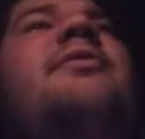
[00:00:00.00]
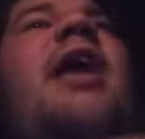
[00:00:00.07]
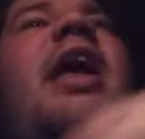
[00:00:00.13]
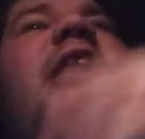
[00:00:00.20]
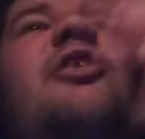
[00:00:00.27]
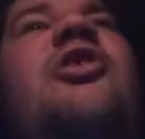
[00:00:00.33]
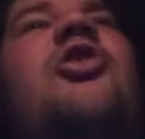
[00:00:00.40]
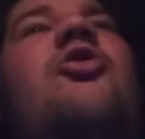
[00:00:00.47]

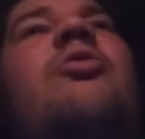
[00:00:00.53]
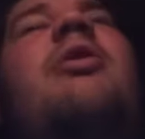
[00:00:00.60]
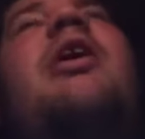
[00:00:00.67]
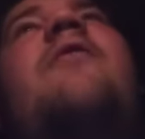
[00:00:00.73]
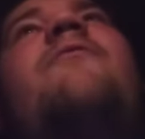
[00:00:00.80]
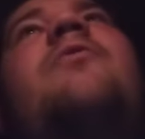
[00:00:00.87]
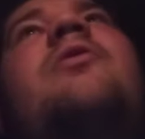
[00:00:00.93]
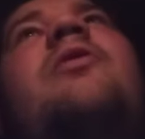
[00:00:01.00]
They do
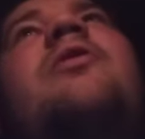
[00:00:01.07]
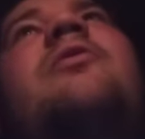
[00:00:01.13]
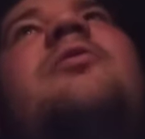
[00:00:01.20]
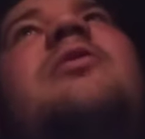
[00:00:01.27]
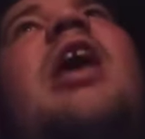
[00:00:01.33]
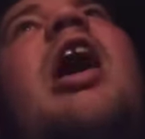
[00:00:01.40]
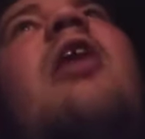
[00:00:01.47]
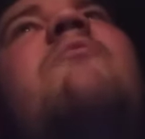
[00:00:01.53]
live,
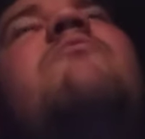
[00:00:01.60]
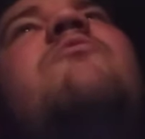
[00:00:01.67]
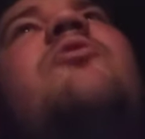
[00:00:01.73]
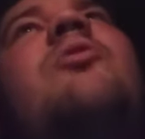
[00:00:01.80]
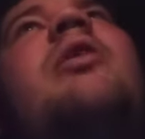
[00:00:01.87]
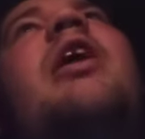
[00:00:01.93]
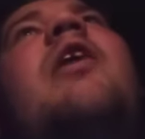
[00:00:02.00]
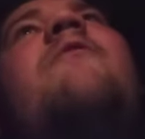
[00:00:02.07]
some
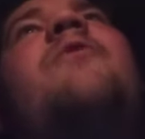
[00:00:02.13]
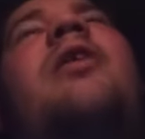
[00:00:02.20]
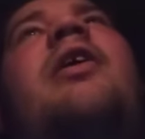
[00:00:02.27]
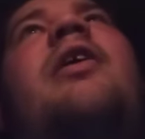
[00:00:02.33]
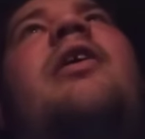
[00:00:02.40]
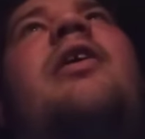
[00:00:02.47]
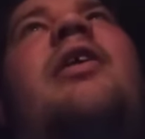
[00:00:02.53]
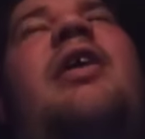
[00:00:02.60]
live
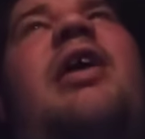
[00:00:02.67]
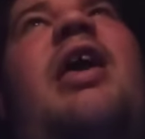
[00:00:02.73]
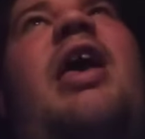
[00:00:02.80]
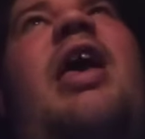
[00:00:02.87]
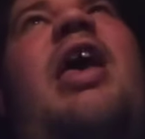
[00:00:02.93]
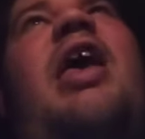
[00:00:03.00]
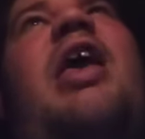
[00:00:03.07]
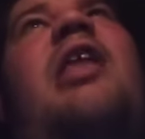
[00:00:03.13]

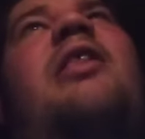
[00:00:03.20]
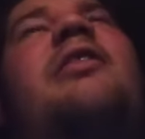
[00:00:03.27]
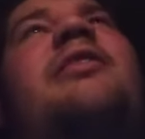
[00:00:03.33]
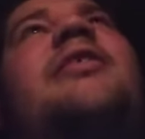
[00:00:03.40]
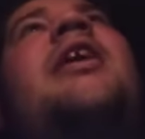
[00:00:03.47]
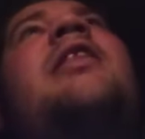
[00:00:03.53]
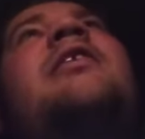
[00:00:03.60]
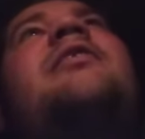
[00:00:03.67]
in
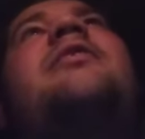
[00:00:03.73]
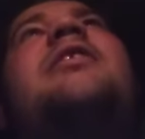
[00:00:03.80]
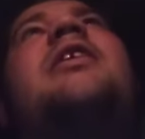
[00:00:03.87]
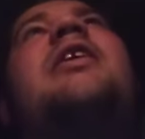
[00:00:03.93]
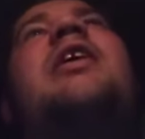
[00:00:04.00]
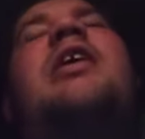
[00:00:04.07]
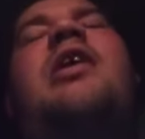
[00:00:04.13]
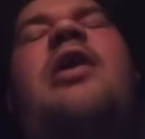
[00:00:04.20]

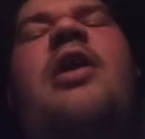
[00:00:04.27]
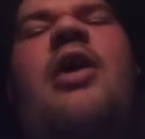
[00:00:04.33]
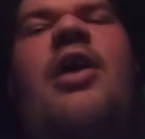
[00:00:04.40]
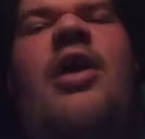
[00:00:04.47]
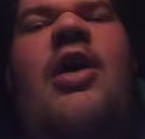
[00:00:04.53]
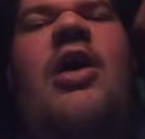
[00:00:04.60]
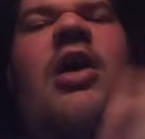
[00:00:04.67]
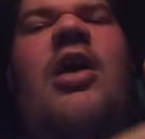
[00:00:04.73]
Tennessee,
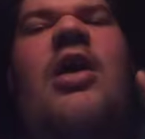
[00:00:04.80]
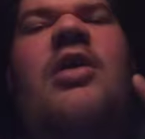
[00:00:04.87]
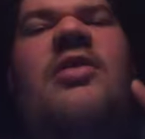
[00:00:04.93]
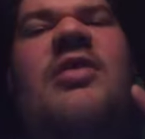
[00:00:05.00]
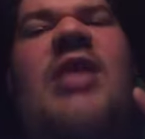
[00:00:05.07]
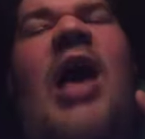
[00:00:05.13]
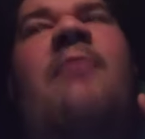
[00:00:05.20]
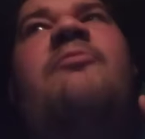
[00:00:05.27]

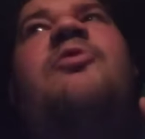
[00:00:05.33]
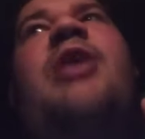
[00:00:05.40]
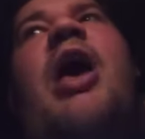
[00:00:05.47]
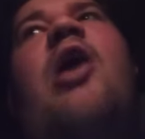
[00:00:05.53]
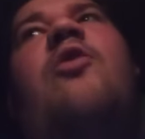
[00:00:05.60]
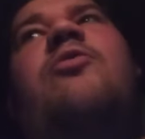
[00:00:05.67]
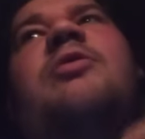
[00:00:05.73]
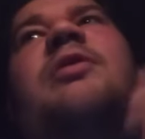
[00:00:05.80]
some
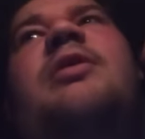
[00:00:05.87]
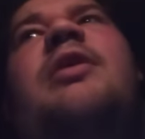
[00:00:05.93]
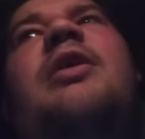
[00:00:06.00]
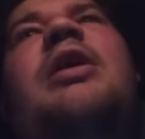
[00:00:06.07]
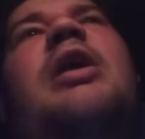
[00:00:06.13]
don't.